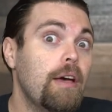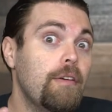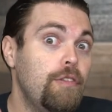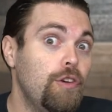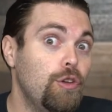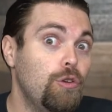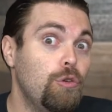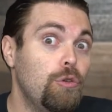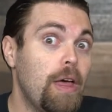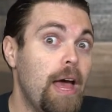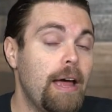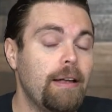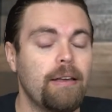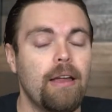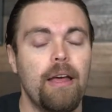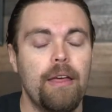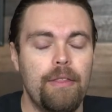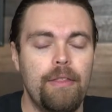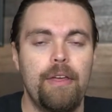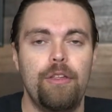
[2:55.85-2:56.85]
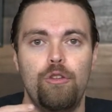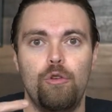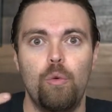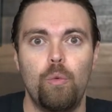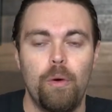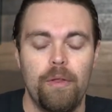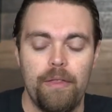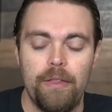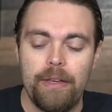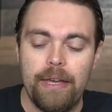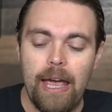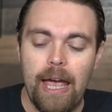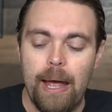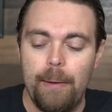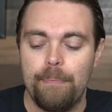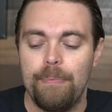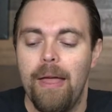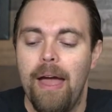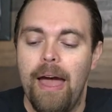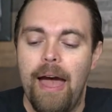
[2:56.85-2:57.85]
If you can do that, then you'll win the
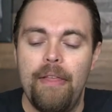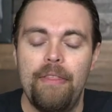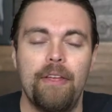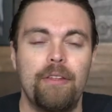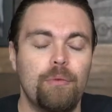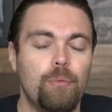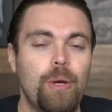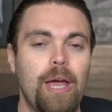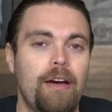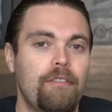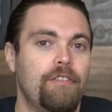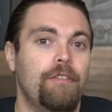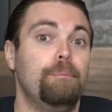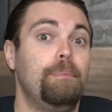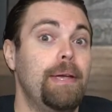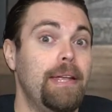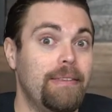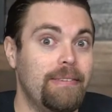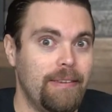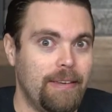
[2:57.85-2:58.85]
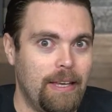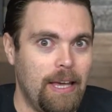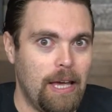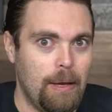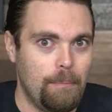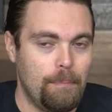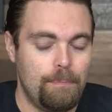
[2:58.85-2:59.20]
game. And then we have the pizza game.